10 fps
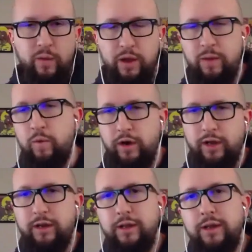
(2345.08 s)
away I'm
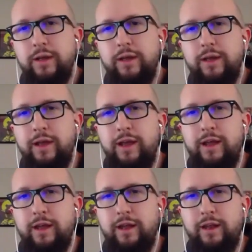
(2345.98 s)
working,
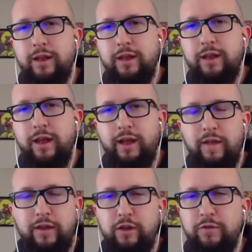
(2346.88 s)
and I
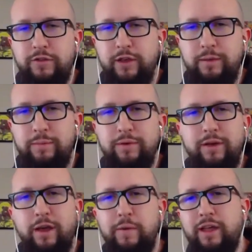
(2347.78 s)
got like no sleep.
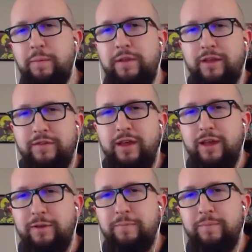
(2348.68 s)
I wake up the next
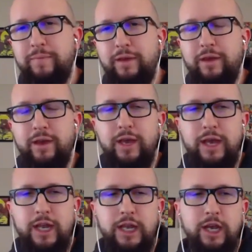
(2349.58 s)
day
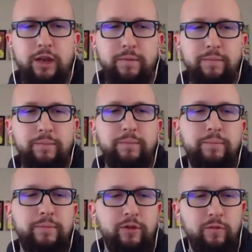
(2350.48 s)
and
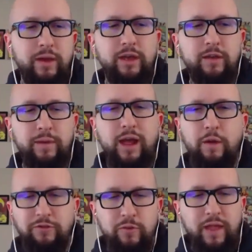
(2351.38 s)
deal with my kid. But I
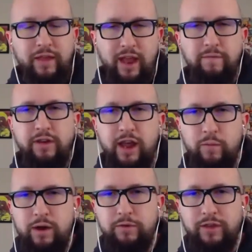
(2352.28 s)
was doing that like every night,
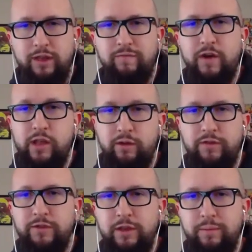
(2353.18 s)
where I was getting very little
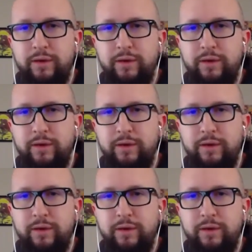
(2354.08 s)
sleep